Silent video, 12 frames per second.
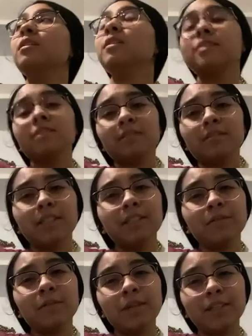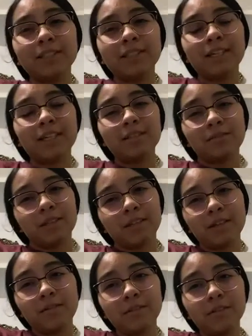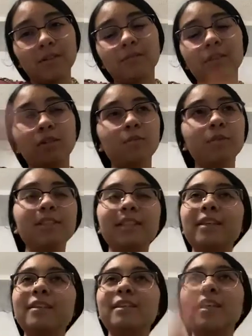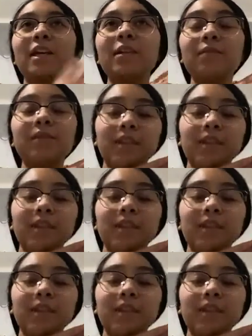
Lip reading: So thanks for watching, guys. We love you and we hope you stay safe.